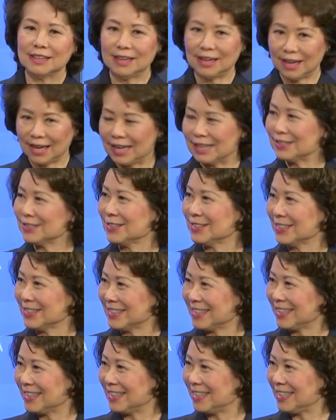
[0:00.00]
on
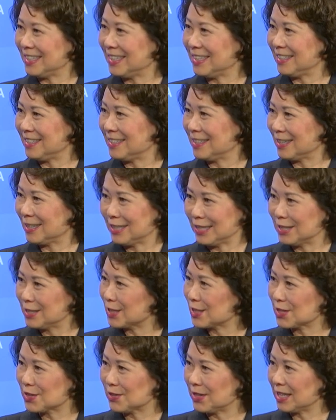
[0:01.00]
the uh,
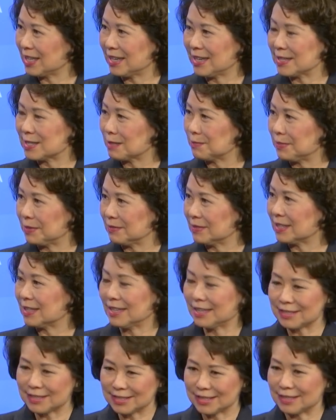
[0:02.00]
industry that, he's a,
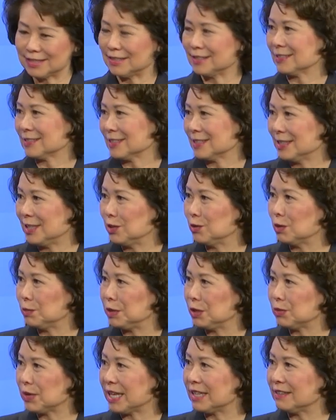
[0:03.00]
that uh, he will
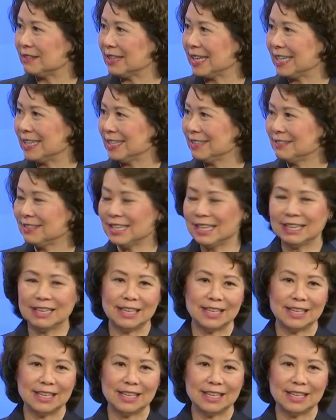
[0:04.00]
be regulating.